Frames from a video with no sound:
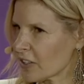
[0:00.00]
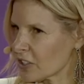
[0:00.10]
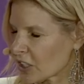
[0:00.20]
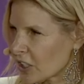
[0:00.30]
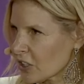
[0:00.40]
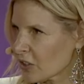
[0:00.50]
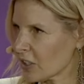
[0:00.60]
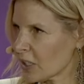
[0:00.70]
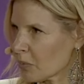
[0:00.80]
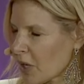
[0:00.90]
the
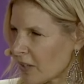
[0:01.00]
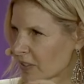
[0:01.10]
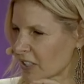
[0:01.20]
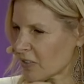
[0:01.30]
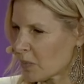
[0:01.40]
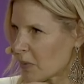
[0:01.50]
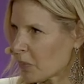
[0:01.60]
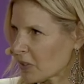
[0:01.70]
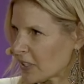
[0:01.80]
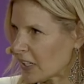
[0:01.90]
security and privacy of
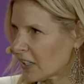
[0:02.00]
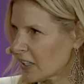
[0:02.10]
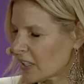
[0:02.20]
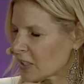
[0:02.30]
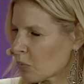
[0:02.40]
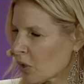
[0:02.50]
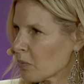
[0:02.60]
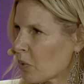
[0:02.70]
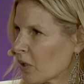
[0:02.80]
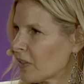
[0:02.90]
people's data is more
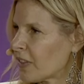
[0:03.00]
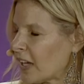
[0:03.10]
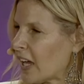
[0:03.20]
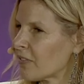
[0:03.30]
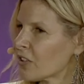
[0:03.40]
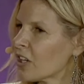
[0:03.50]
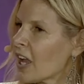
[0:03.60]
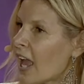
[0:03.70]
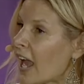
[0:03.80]
important than ever.